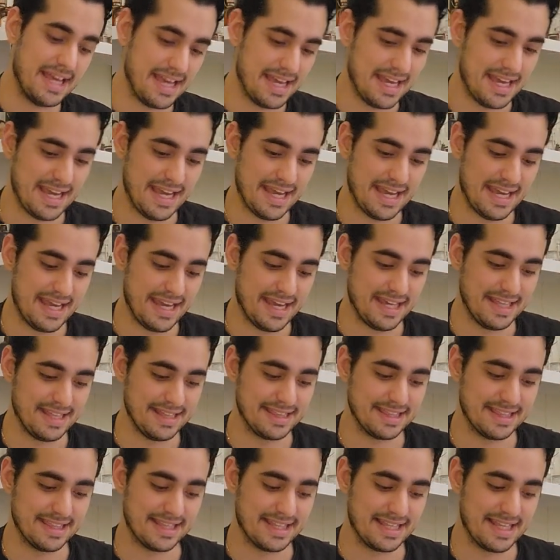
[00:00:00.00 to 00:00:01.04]

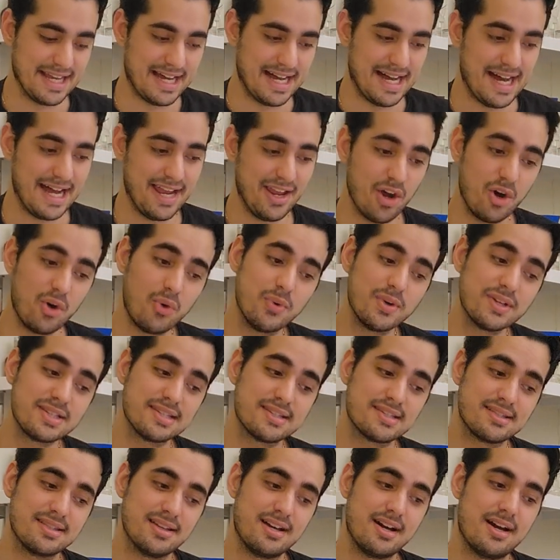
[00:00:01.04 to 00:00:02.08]
And I
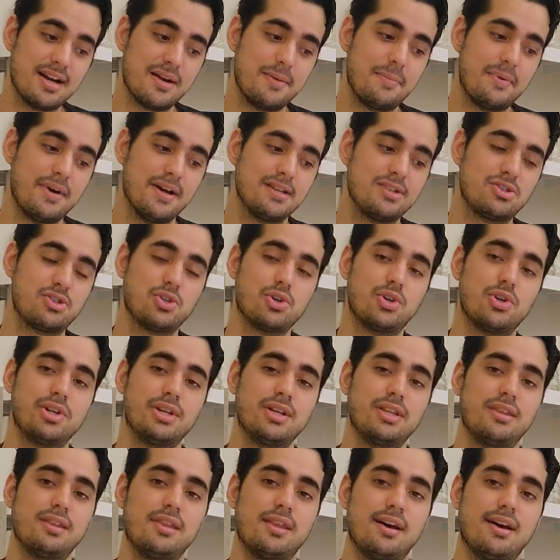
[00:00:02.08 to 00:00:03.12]
always start by
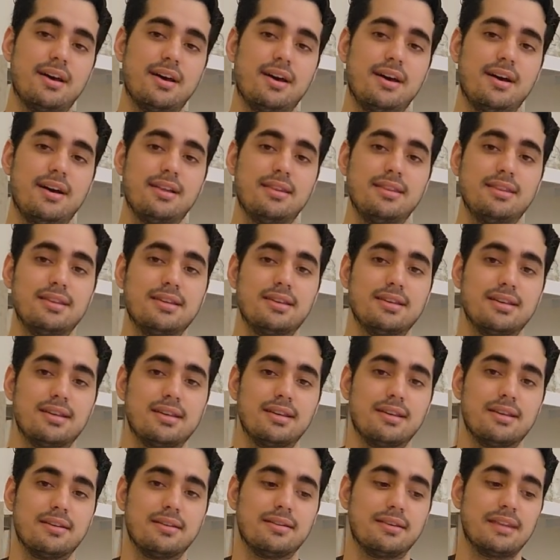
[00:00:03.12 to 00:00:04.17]
sorting uh,
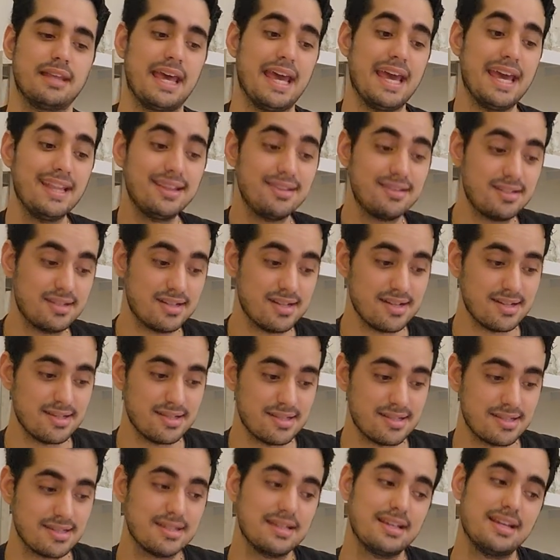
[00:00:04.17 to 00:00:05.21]
the
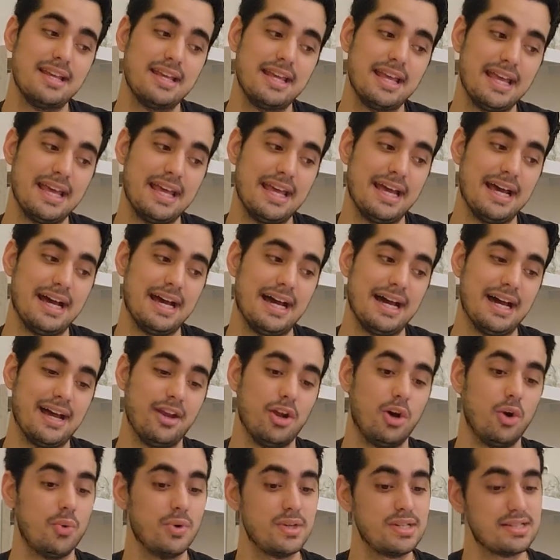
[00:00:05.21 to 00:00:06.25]
edges. I
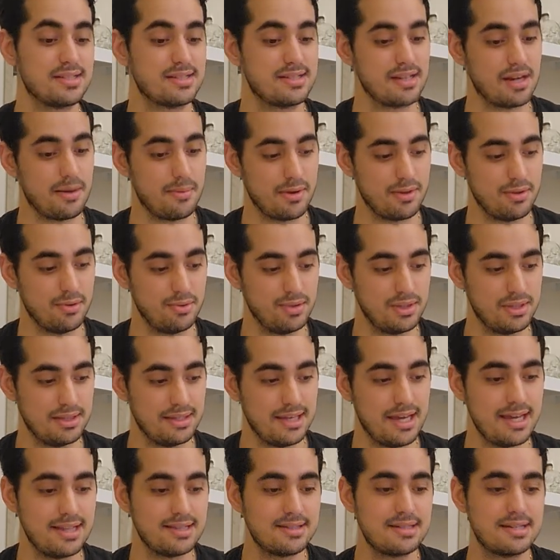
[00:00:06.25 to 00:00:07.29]
always start by doing the
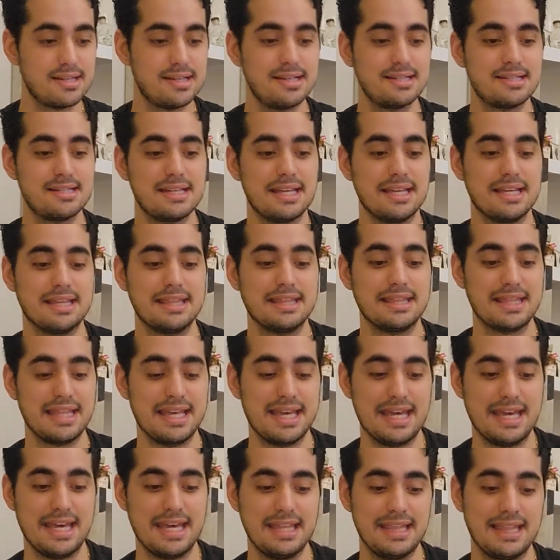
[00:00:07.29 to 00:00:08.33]
edges and
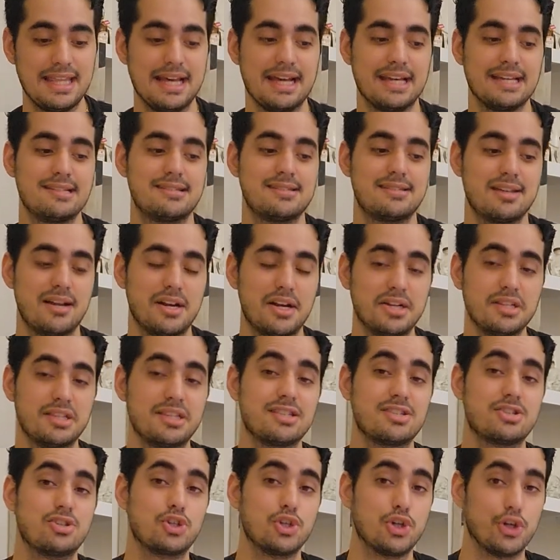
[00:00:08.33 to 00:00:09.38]
then I start
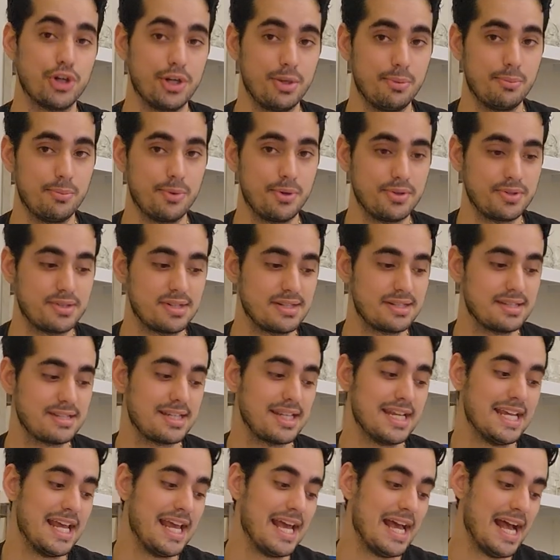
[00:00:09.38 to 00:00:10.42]
the sorting process.
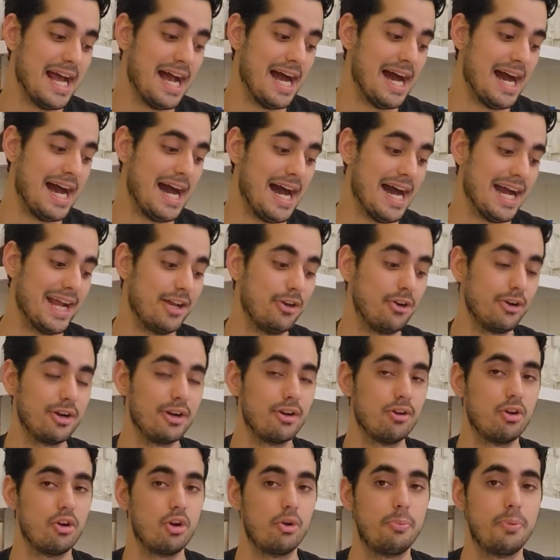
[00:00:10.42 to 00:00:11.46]
I know a
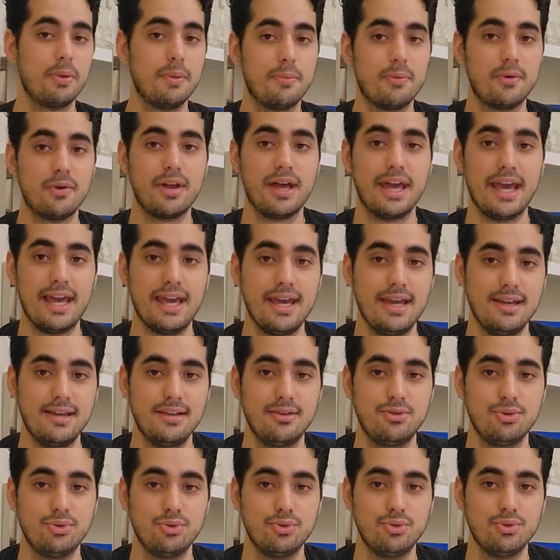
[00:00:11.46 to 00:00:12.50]
lot of people
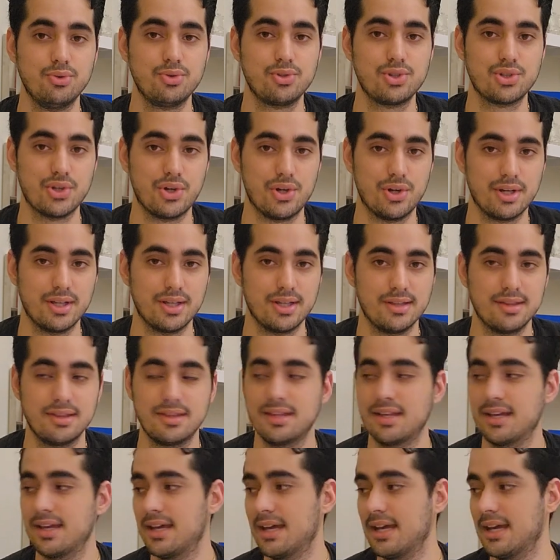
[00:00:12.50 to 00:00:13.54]
hate to do sorting
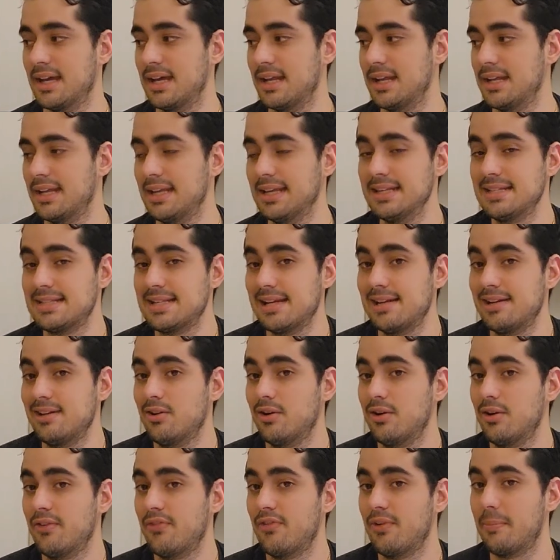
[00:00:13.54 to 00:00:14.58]
and it's a
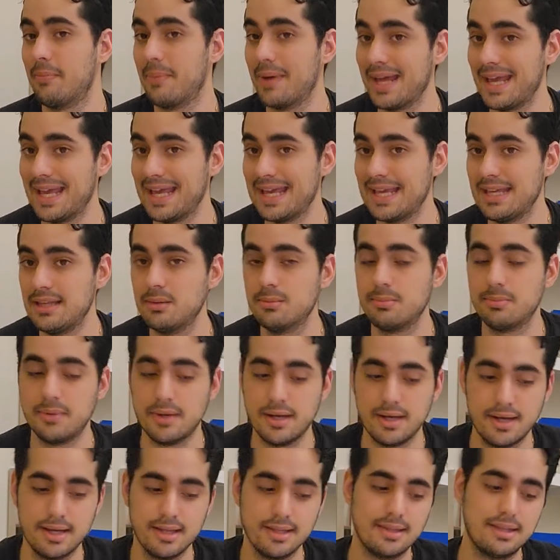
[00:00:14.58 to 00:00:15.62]
little of a pain,
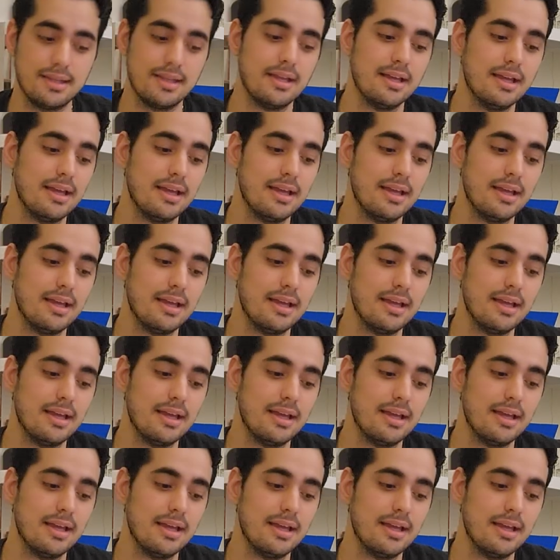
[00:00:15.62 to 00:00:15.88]
but